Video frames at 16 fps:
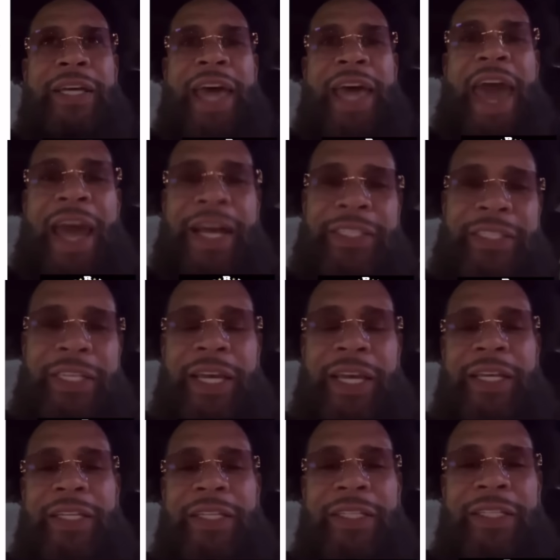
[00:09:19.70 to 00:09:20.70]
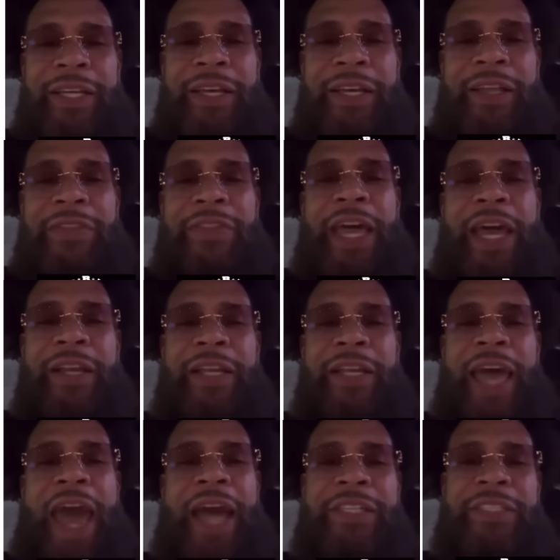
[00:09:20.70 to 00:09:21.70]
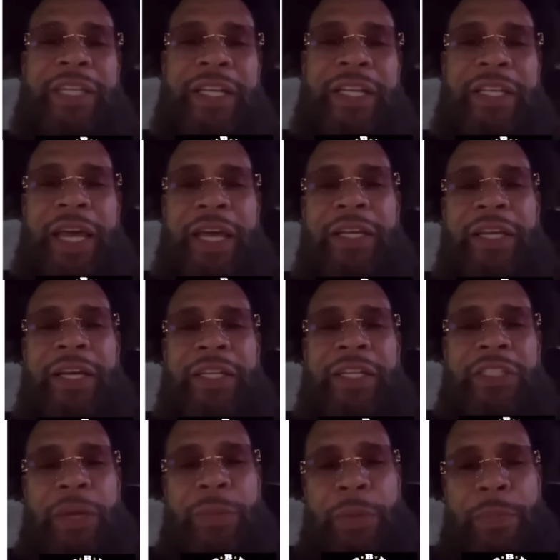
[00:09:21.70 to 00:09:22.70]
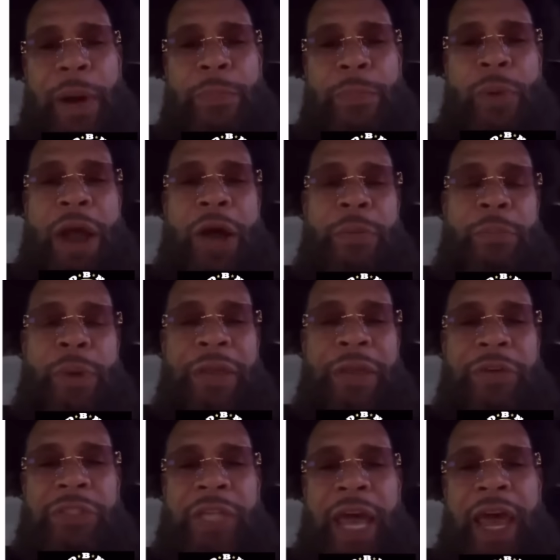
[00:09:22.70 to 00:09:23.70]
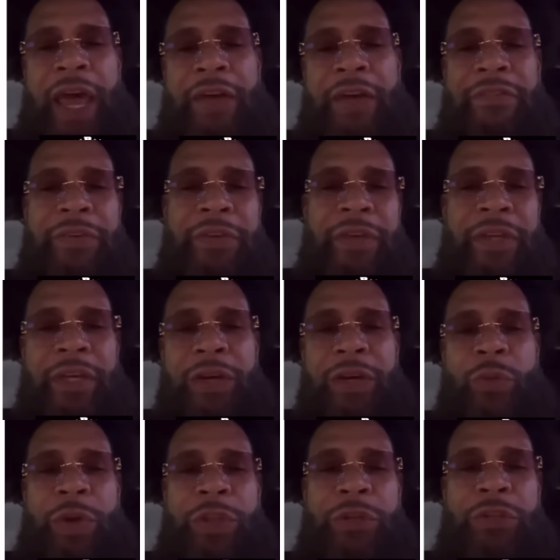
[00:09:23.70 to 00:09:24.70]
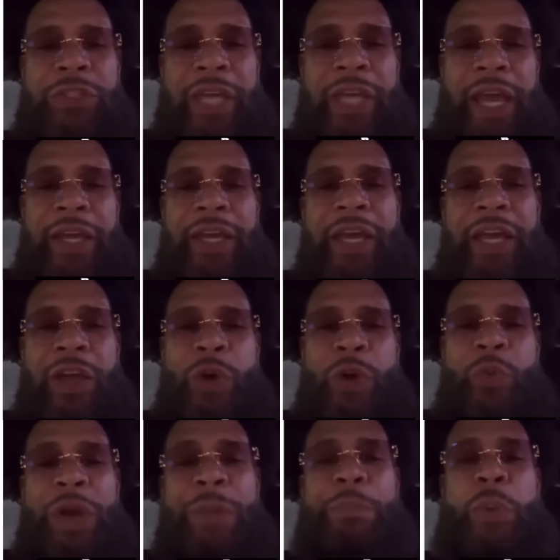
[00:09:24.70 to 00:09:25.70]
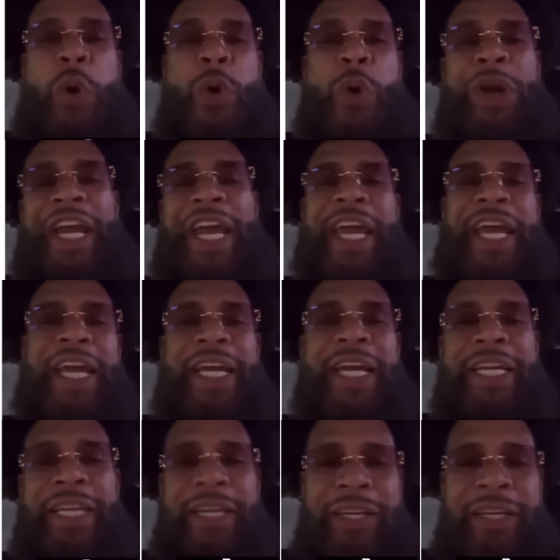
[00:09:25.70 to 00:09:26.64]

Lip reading: accent that some of my brown brothers have when you say reporting.